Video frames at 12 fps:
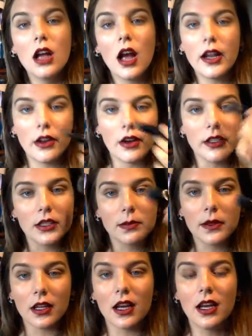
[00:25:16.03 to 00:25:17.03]
I know I just
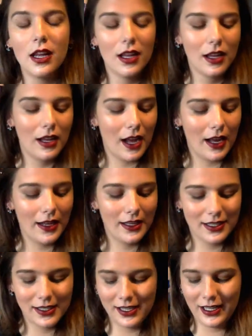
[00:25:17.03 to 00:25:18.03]
put like I
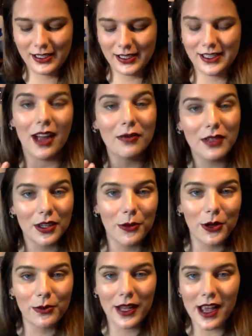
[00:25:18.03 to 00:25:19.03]
just like stopped in the
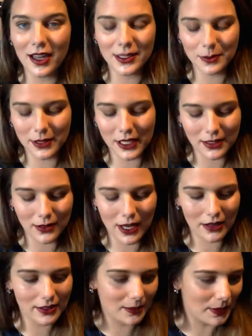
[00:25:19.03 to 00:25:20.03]
middle of my eyes, but that's
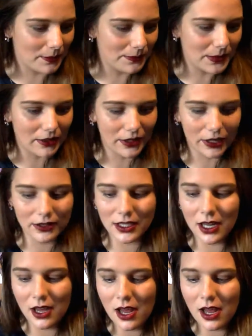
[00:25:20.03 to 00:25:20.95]
sometimes how it goes.